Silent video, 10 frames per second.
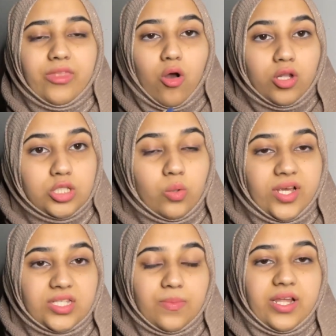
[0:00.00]
also
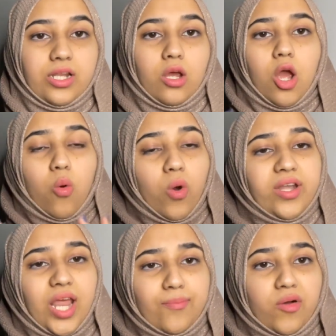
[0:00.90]
explain what
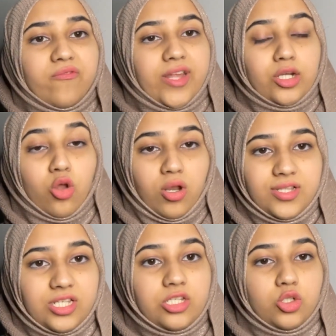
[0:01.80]
type of
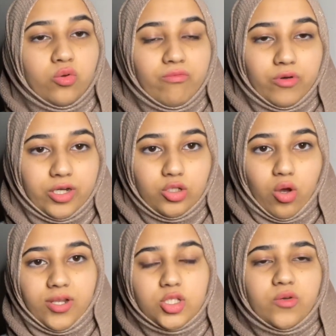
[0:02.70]
technologies you worked
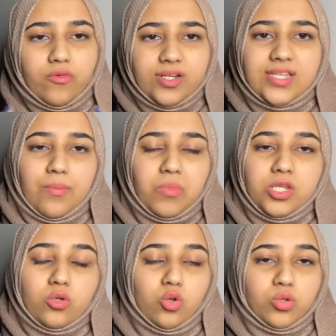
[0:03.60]
on. So for example,
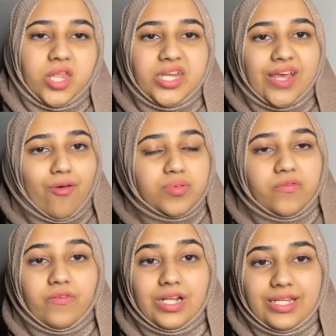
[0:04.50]
you know the DevOps
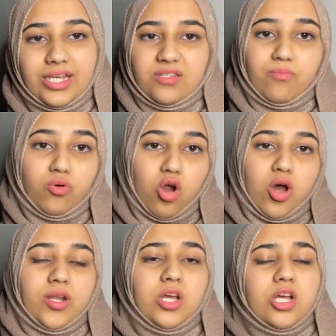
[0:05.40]
field is
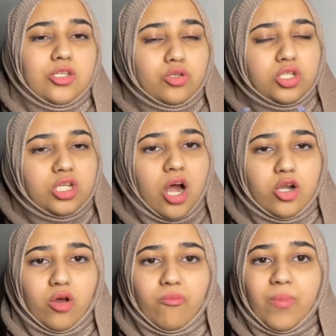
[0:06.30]
broad. So start
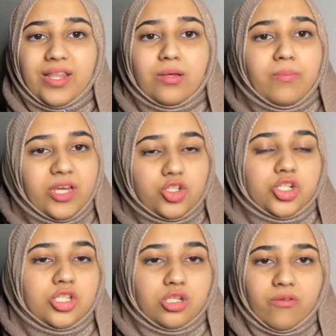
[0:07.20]
off by the major
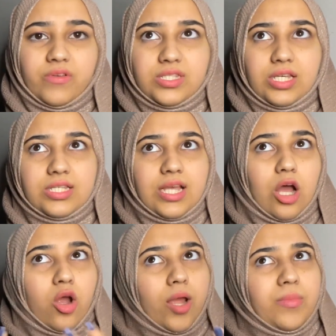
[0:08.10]
services,
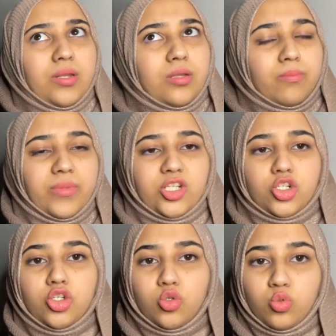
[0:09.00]
uh, I mean the major
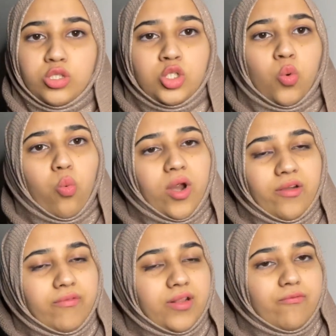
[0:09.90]
tools you
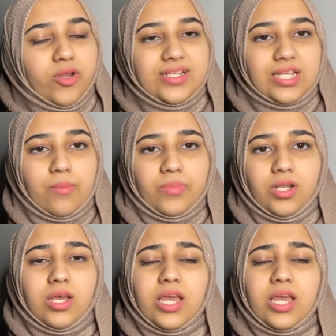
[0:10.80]
worked with. For example,